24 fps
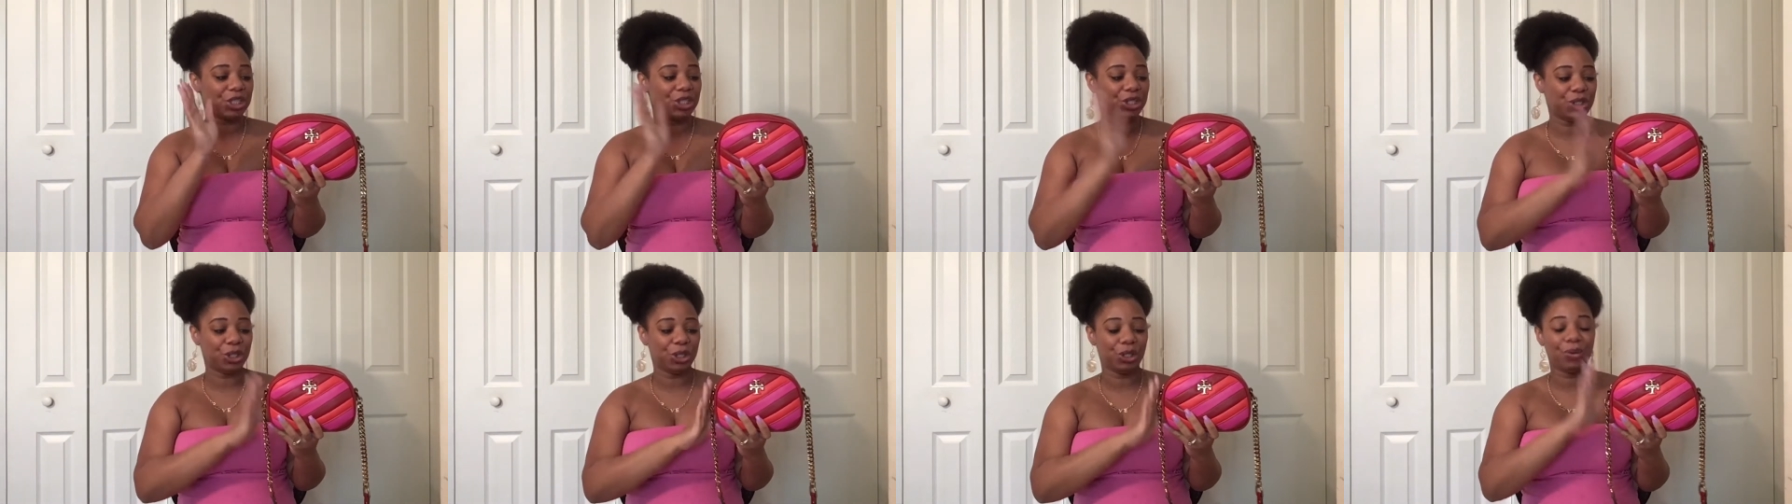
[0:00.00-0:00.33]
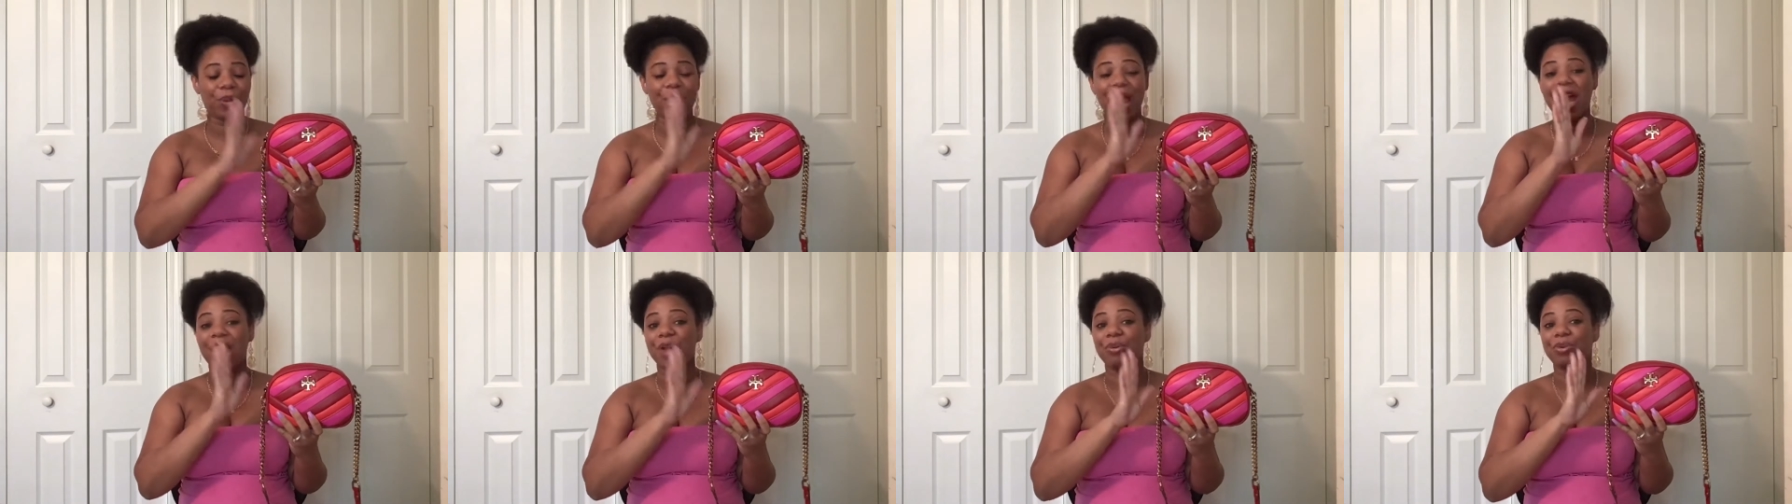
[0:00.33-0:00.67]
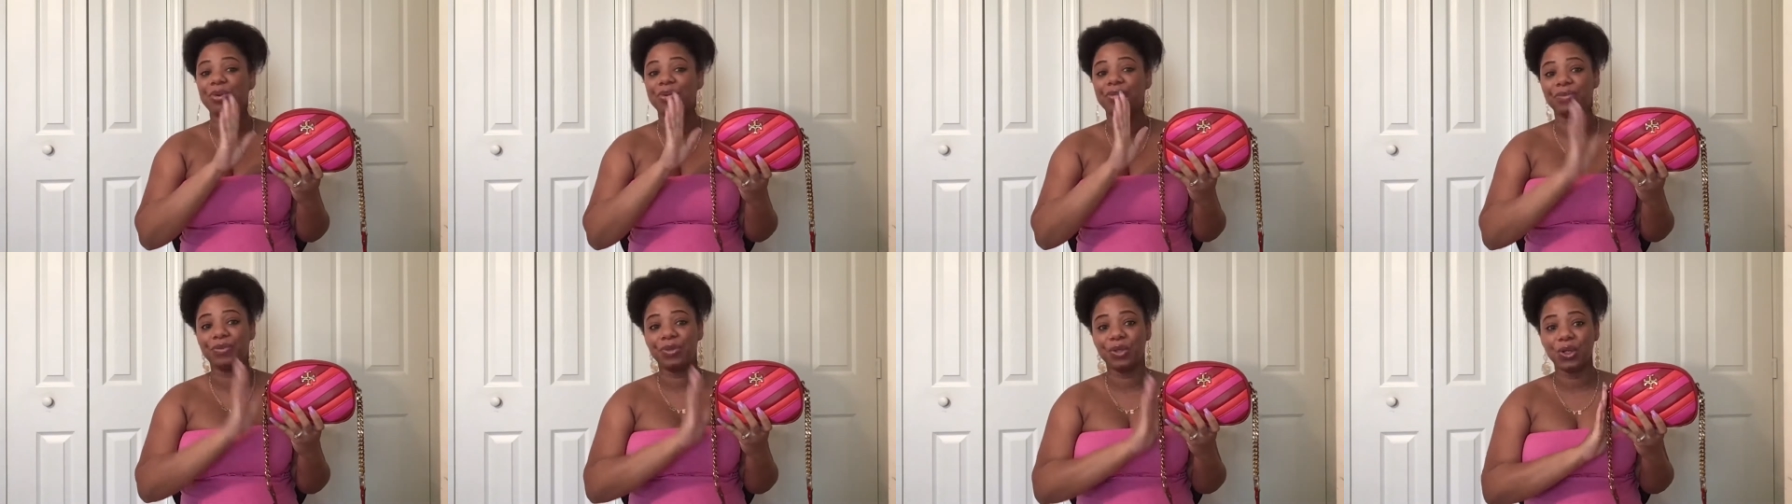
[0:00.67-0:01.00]
do a
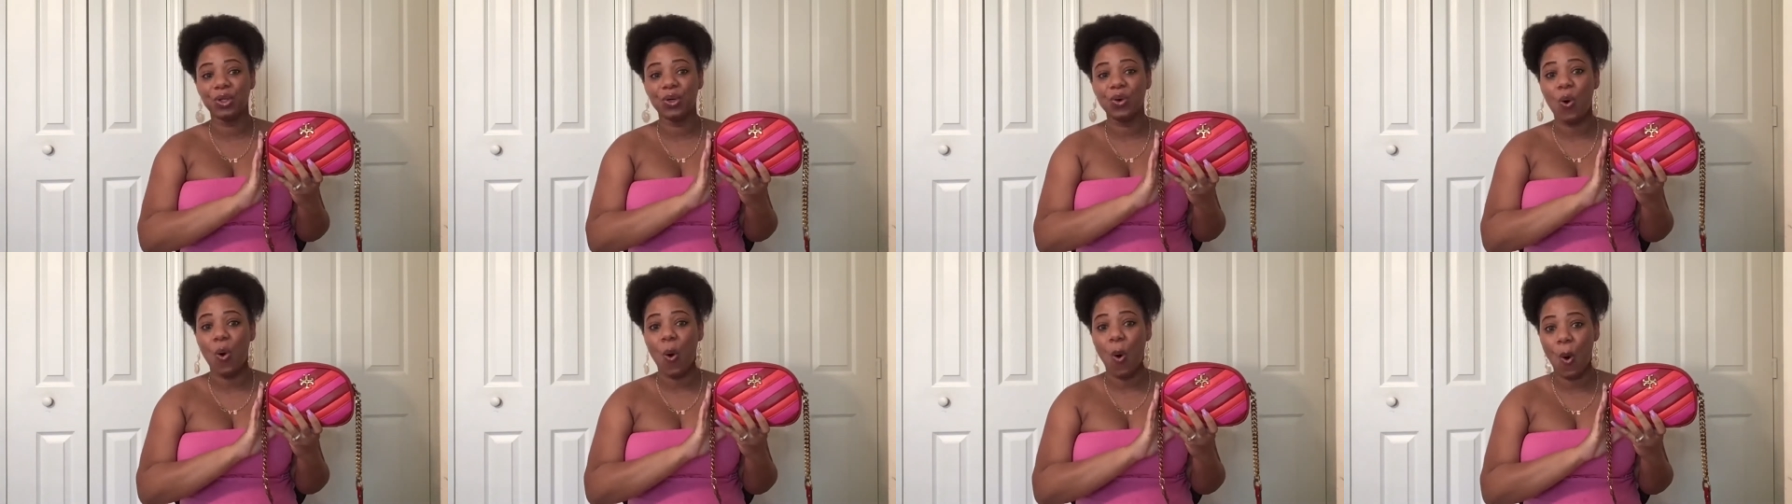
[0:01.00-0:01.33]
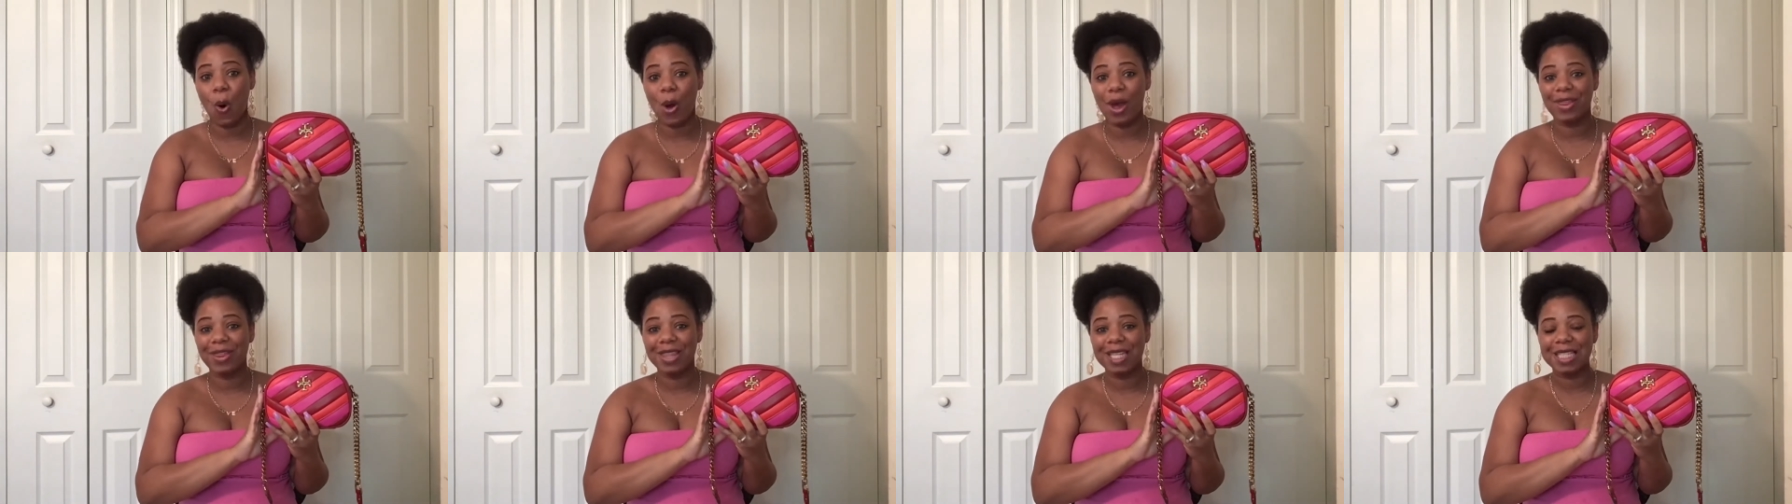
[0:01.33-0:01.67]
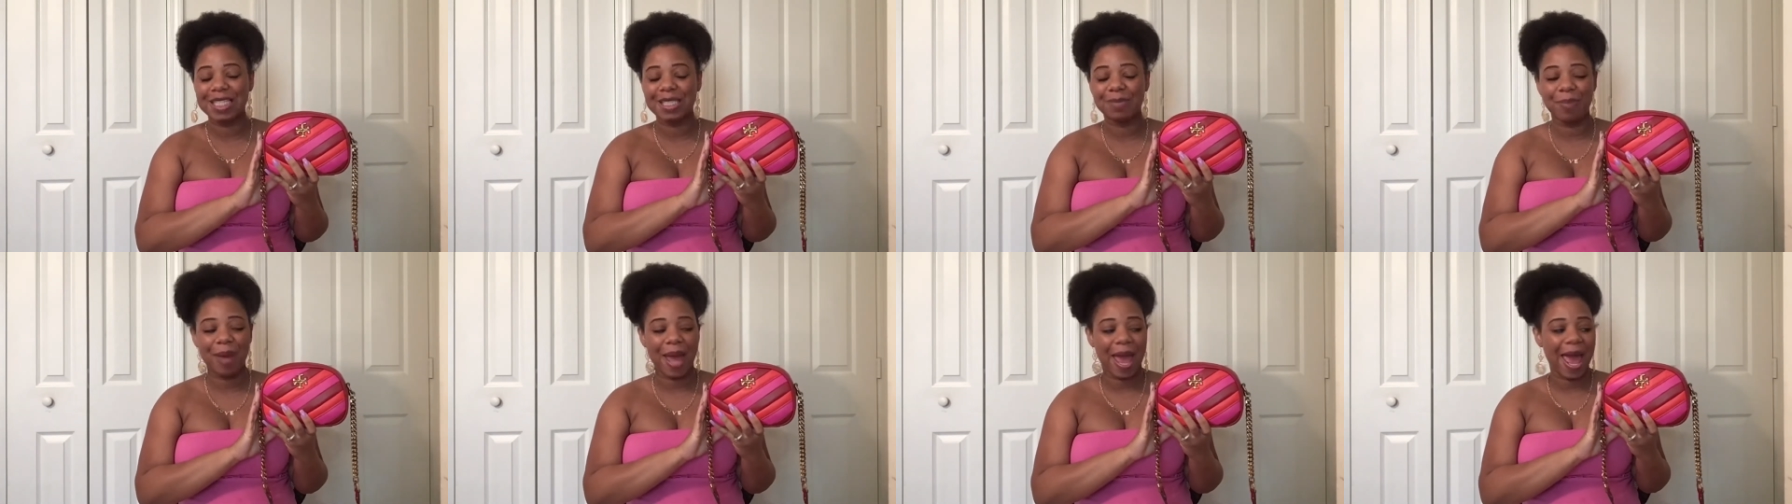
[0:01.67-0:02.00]
review on
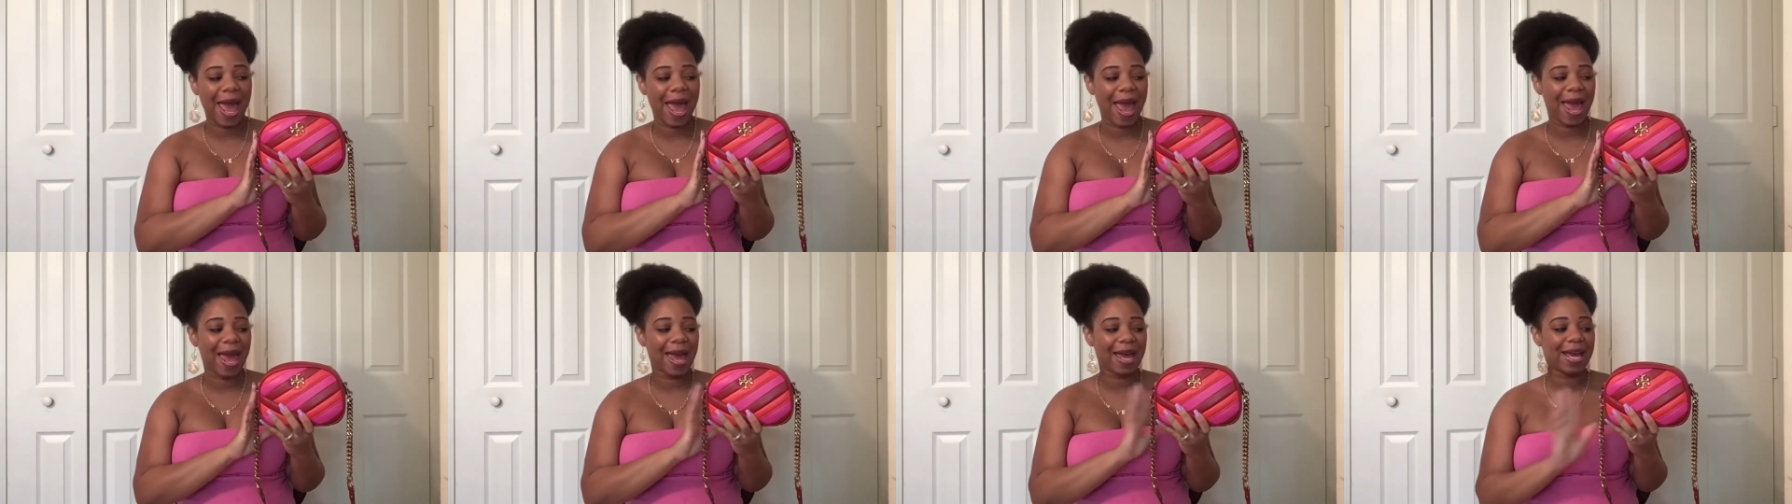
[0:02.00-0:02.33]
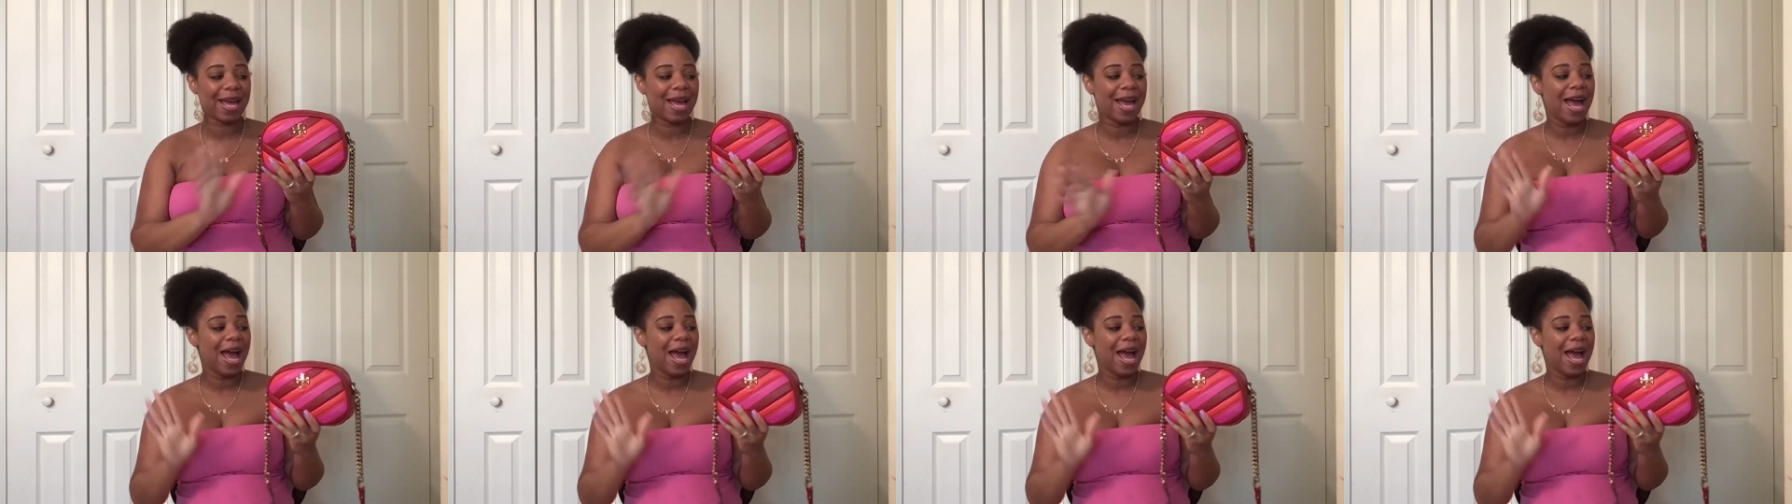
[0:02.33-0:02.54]
this bag.